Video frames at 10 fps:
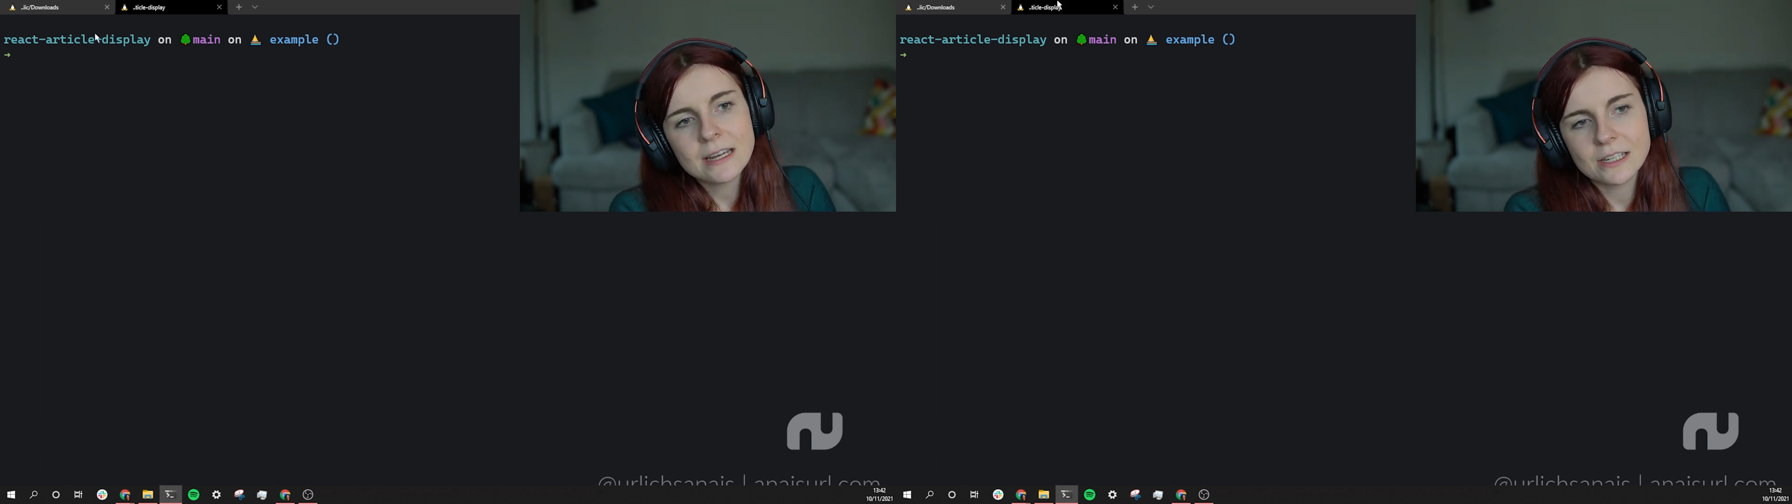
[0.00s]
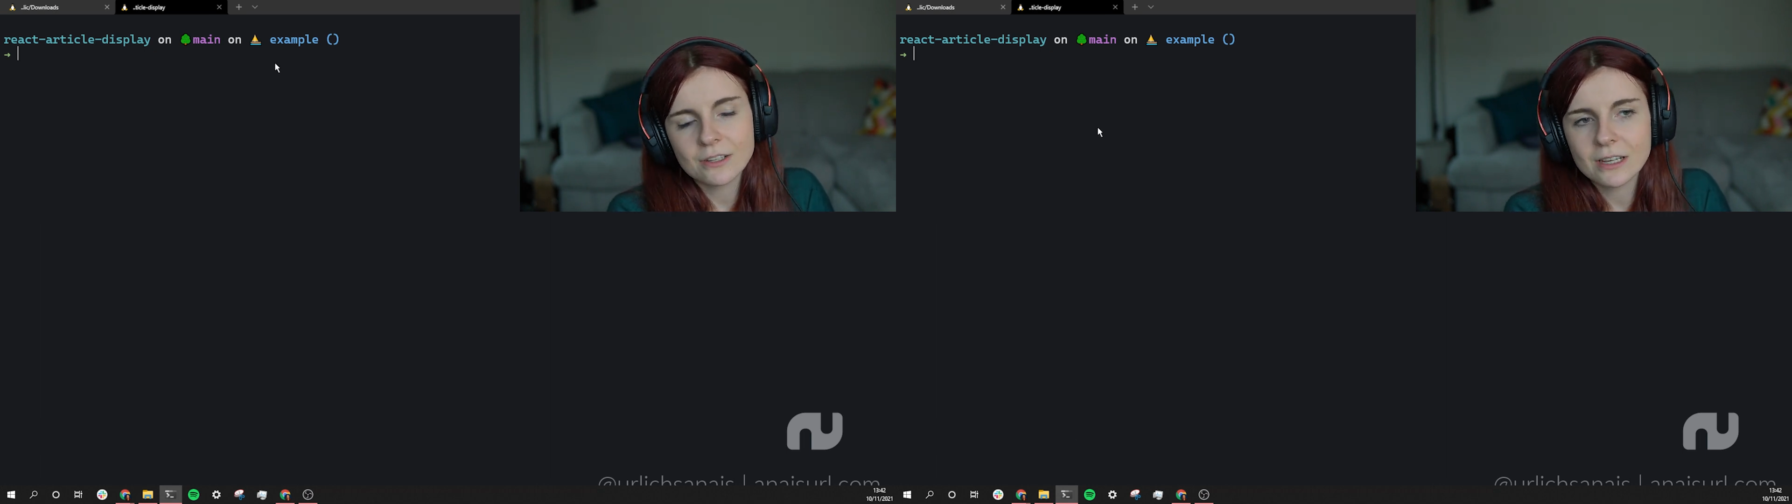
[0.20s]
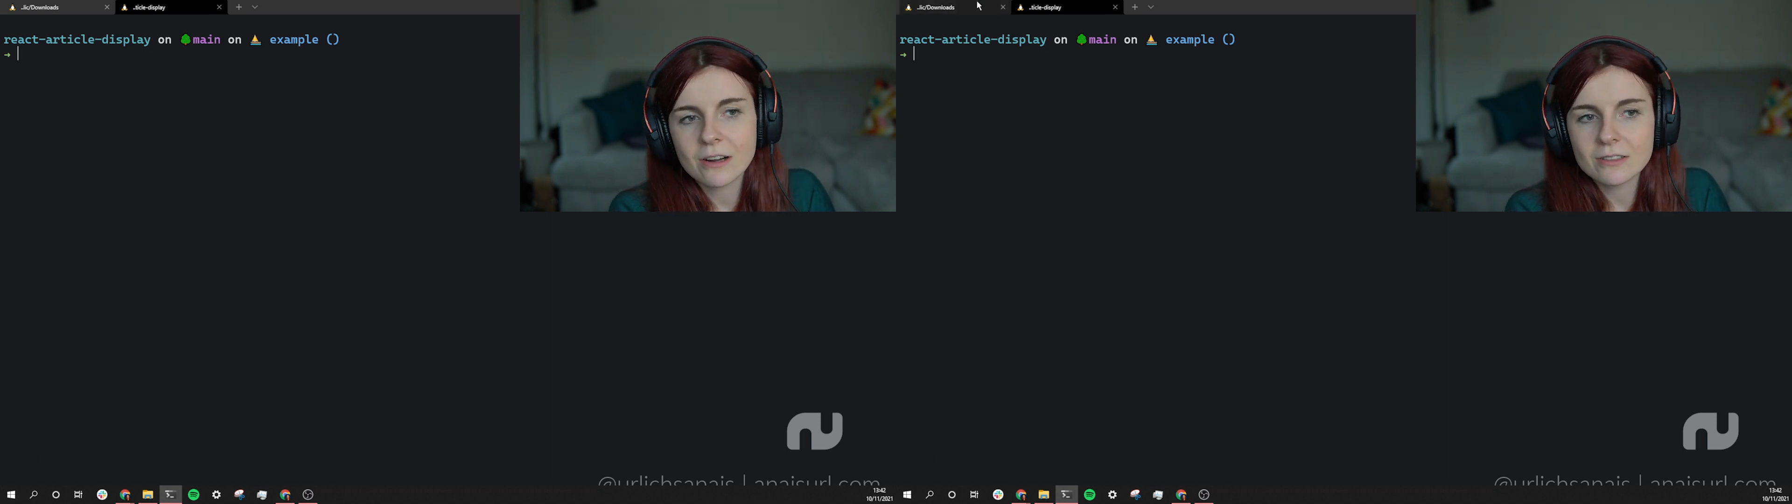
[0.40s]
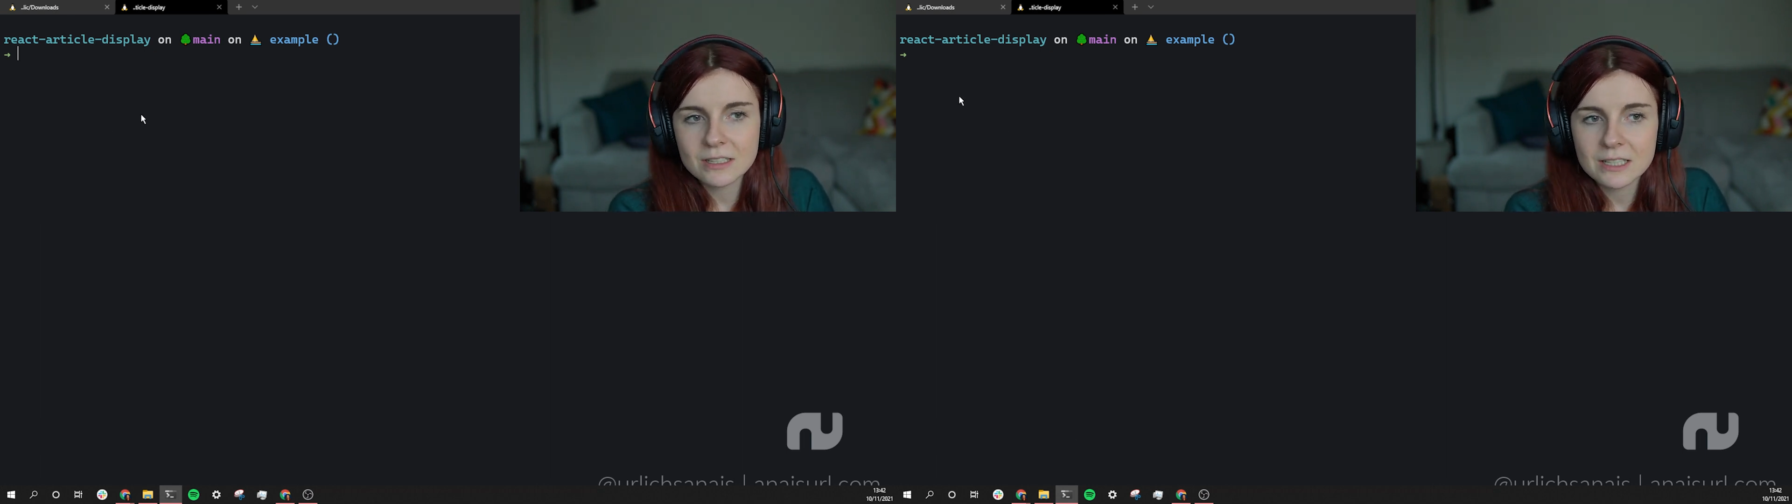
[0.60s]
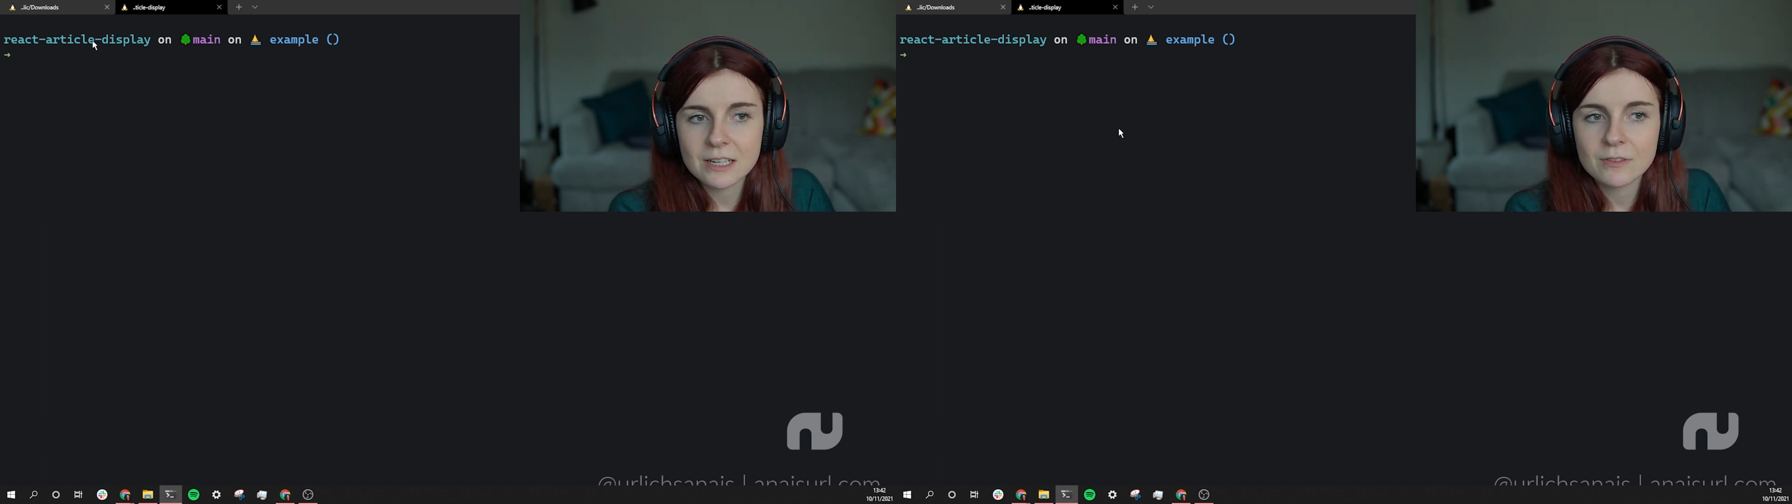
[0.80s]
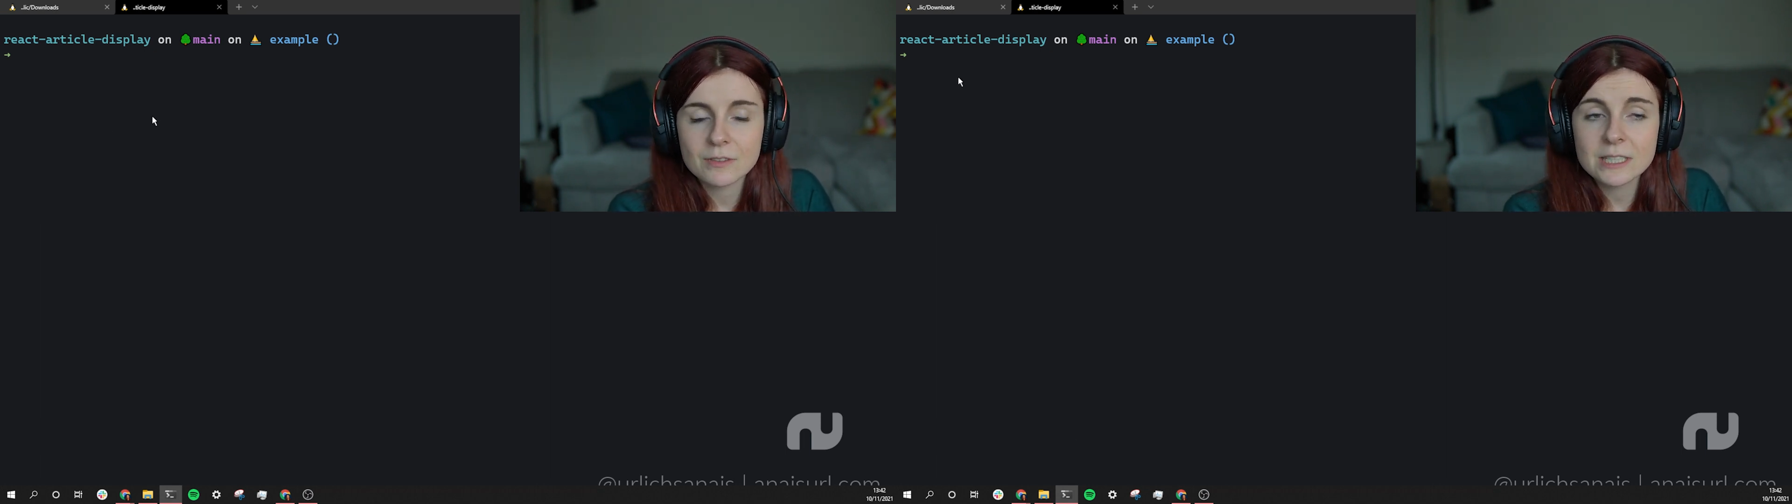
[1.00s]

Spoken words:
that you can also integrate with the